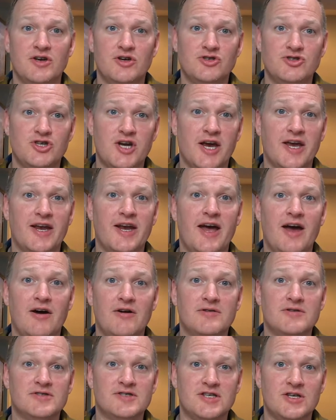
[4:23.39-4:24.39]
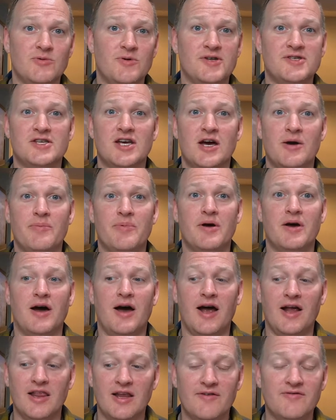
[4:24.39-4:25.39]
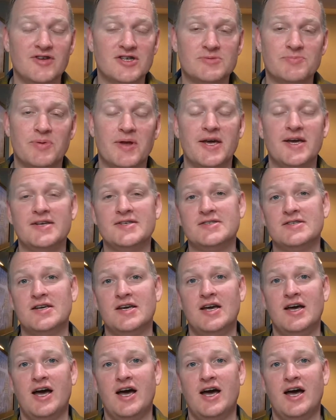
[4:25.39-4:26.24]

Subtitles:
Check it out, see what's up. I love this place.